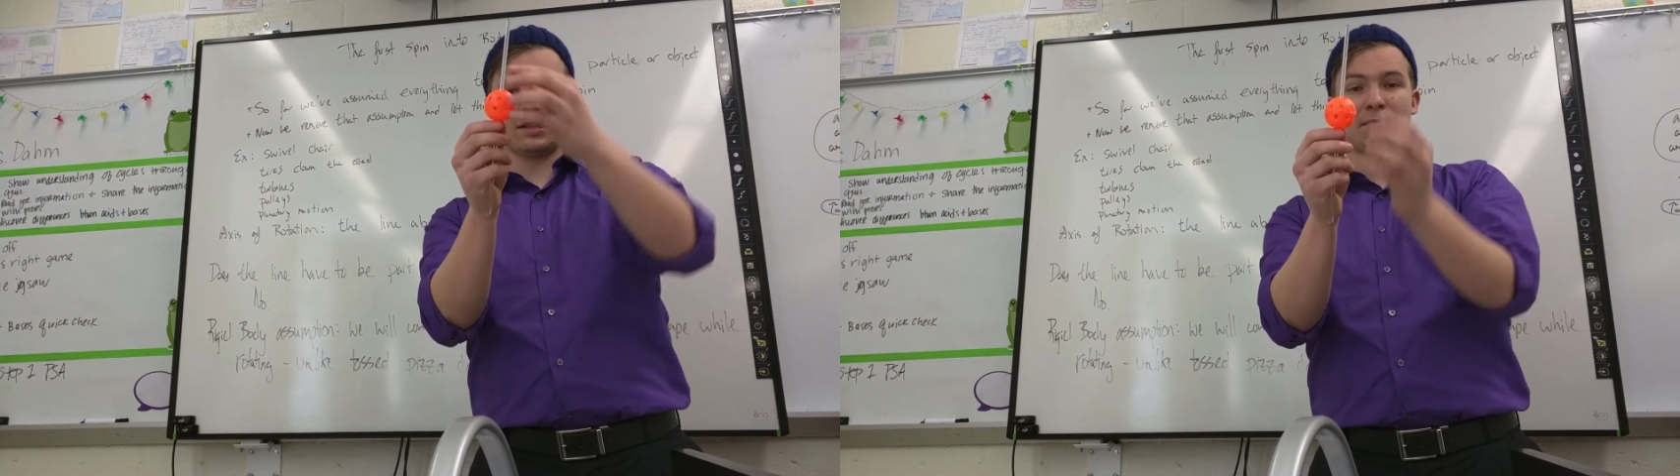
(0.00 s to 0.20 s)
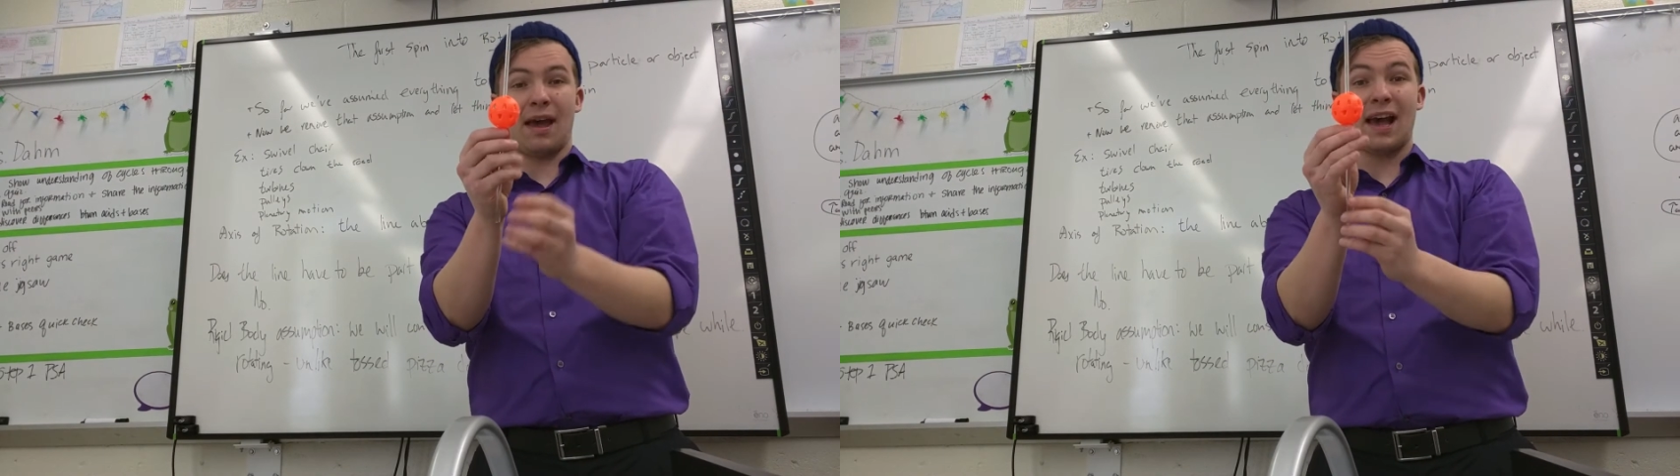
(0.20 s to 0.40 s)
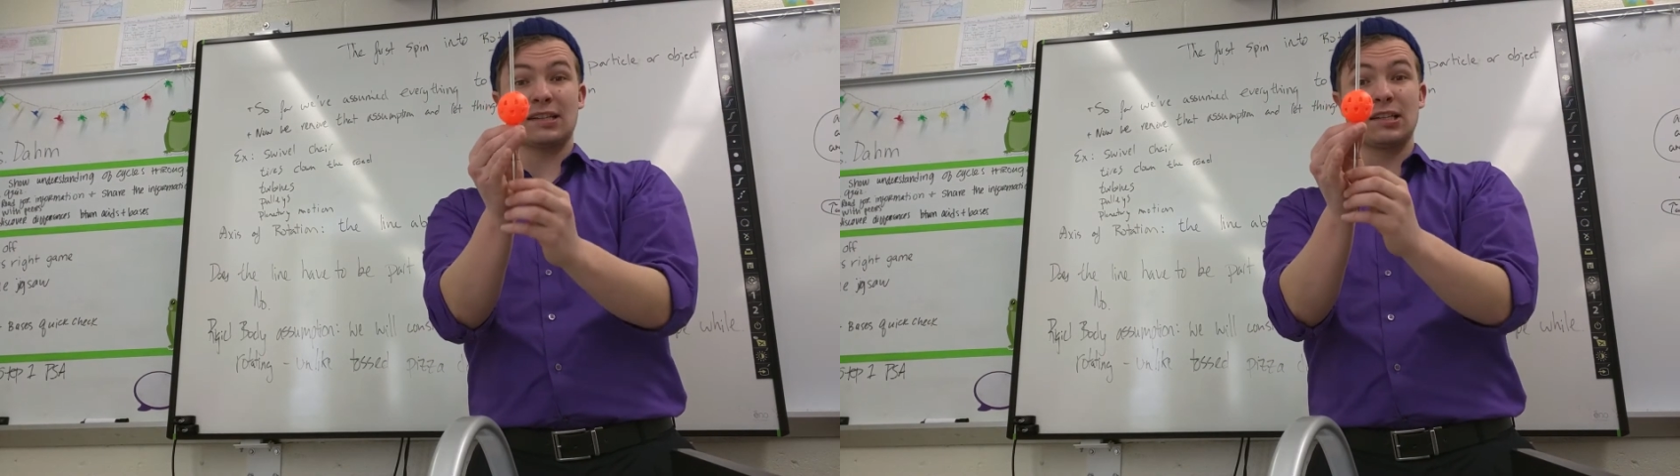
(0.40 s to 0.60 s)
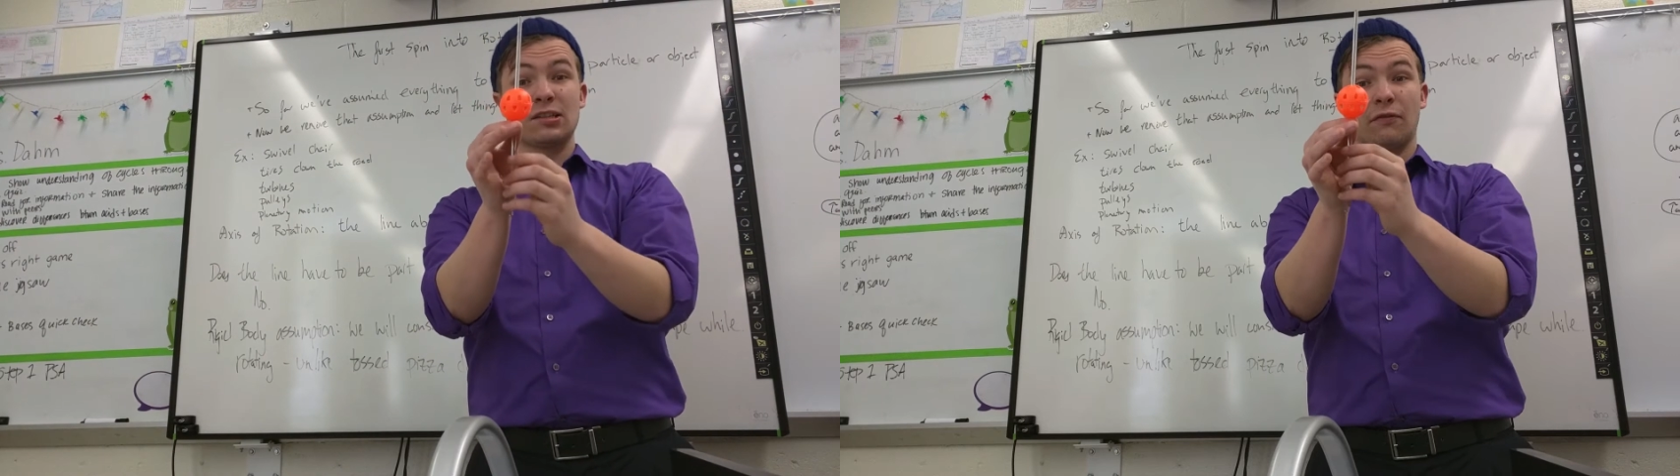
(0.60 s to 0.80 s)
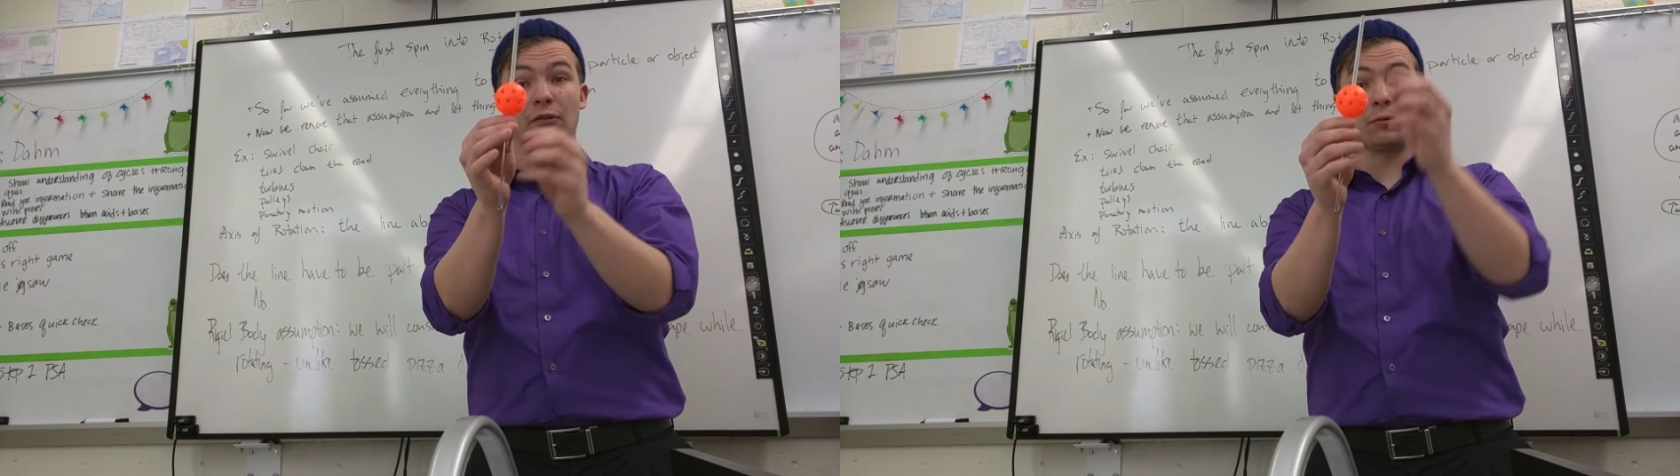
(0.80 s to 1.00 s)
some
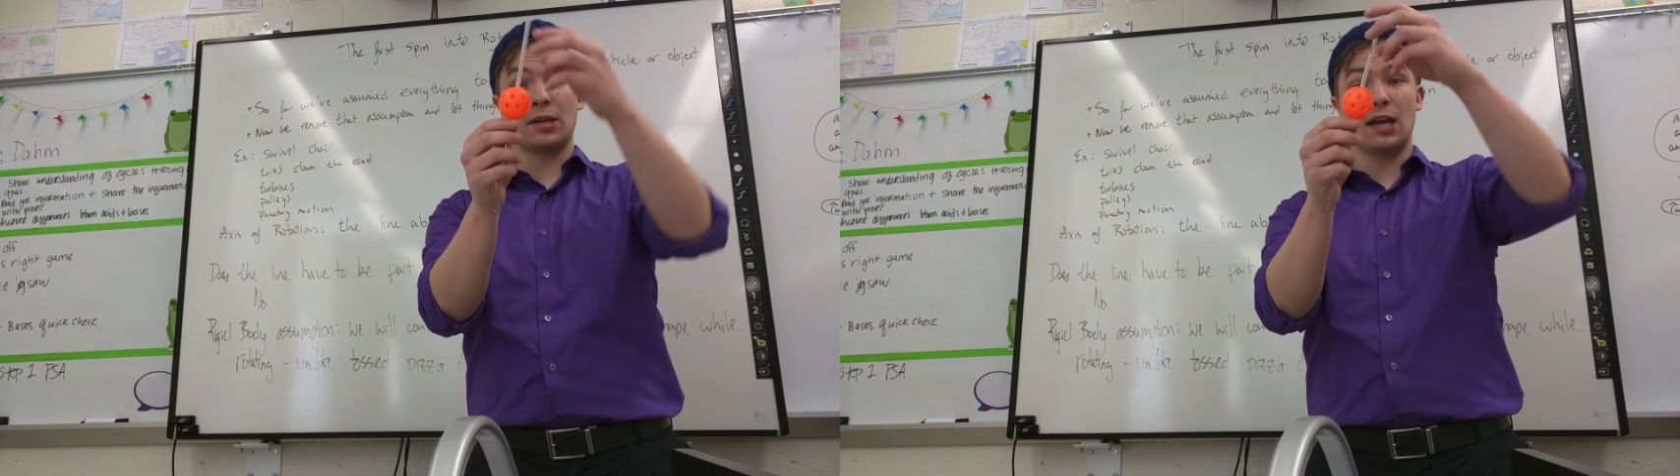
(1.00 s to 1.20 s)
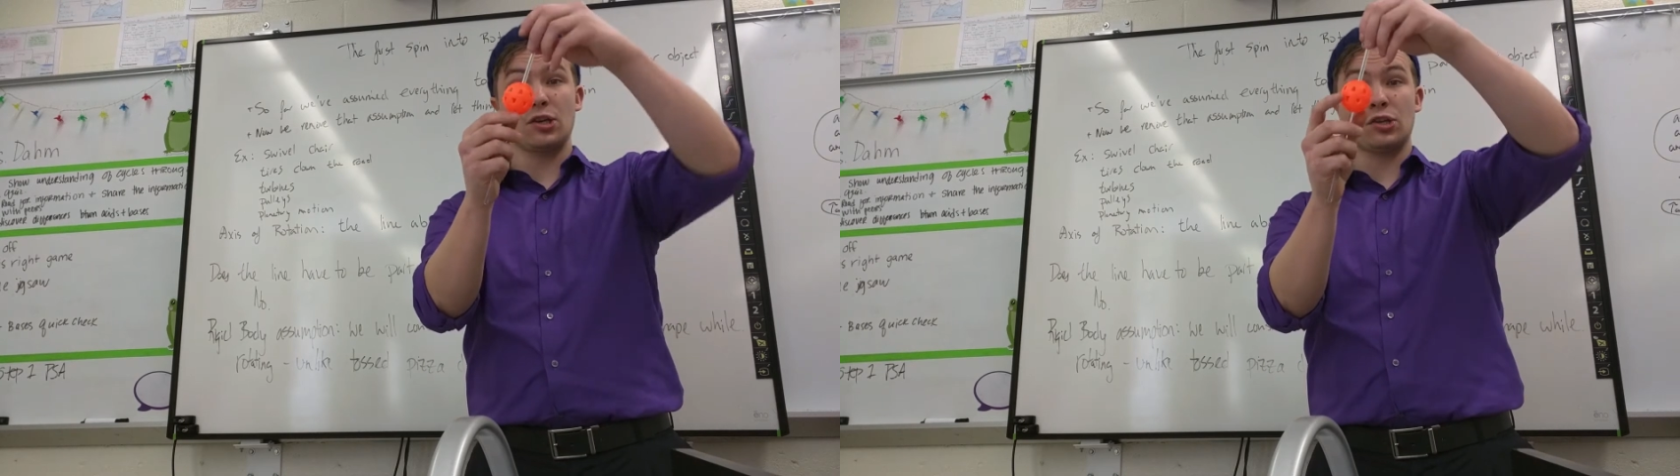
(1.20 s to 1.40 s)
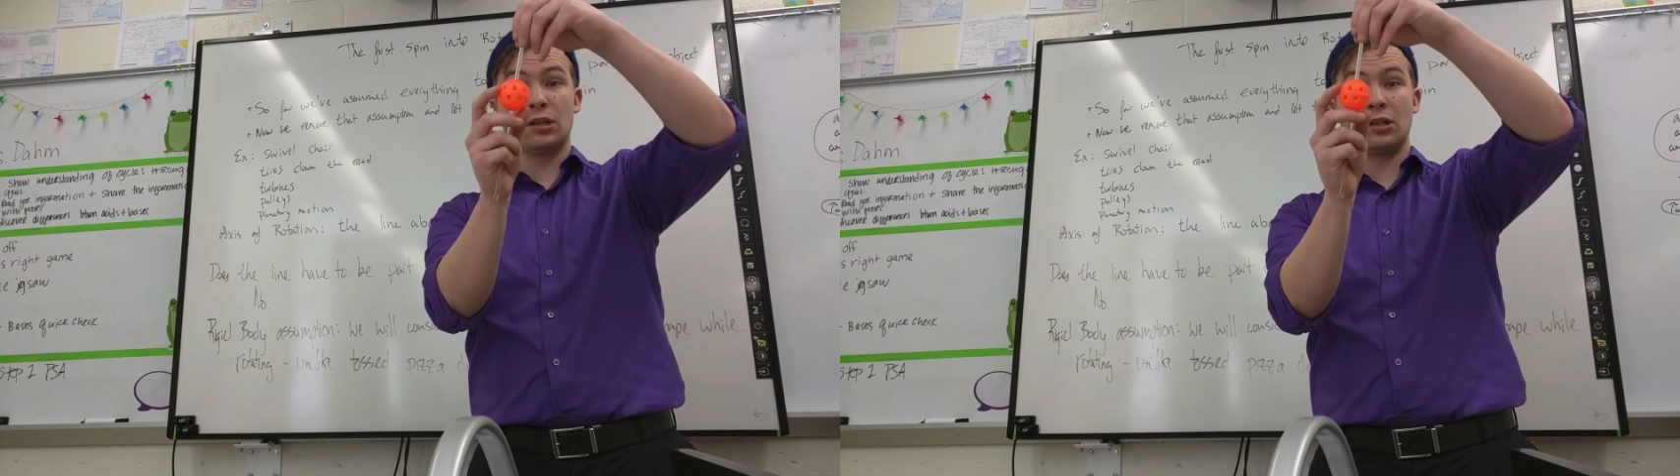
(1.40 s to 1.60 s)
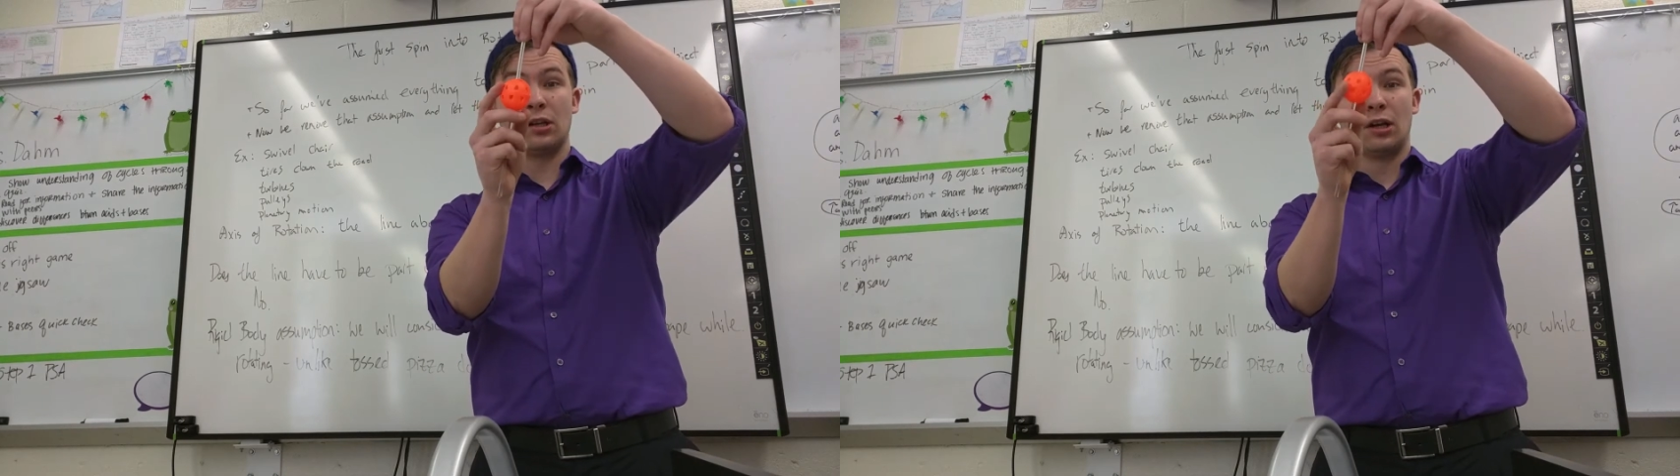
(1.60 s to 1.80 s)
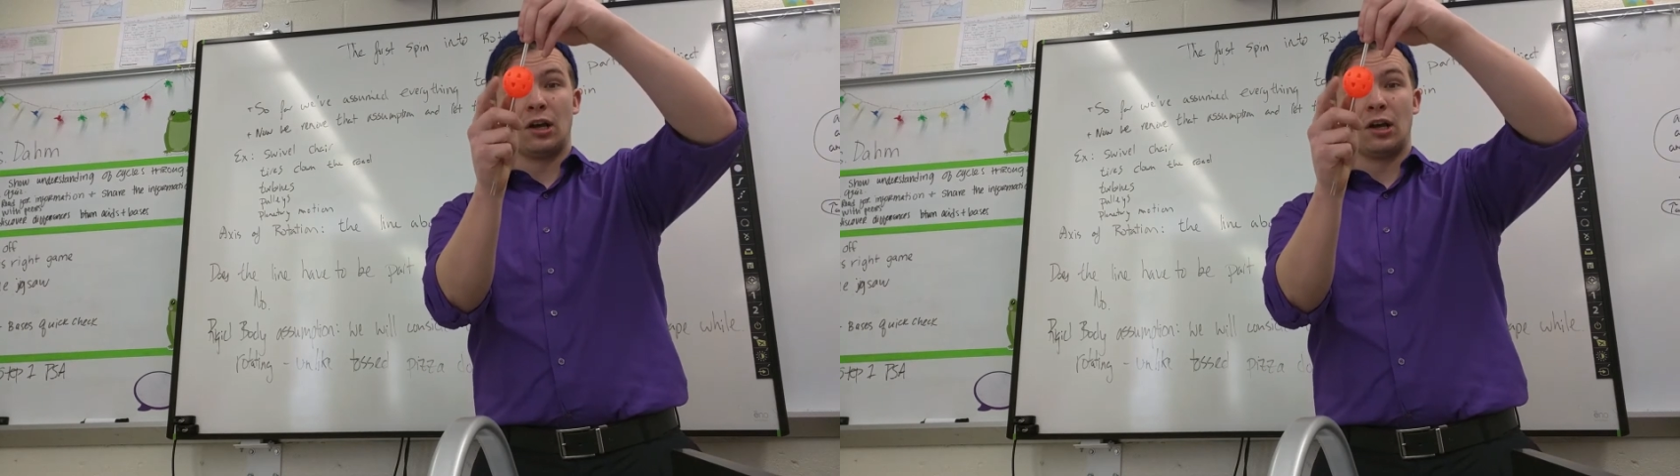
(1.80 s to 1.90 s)
axis of rotation